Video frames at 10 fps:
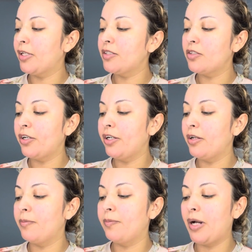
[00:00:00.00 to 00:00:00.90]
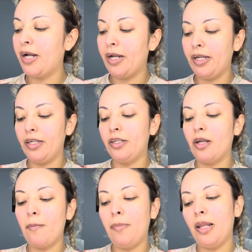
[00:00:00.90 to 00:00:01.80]
gonna start by
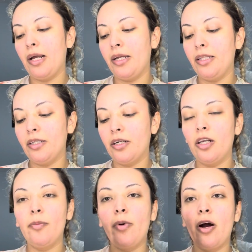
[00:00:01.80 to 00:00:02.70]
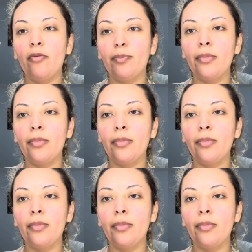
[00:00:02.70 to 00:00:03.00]
applying the ColourPop